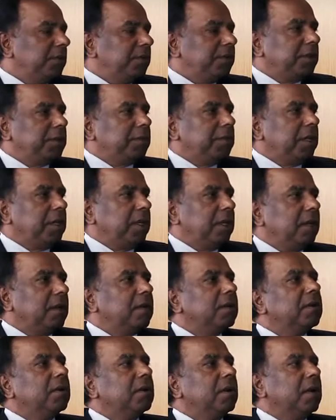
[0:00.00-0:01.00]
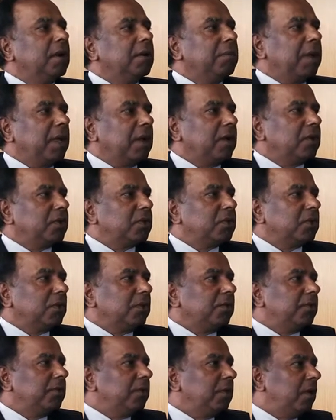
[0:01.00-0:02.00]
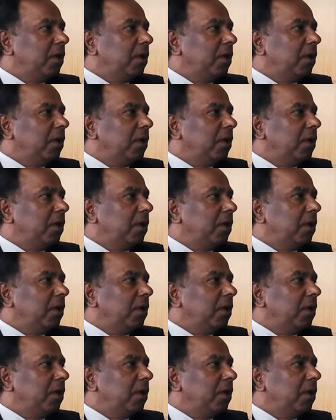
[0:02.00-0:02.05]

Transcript: 50 billion barrels of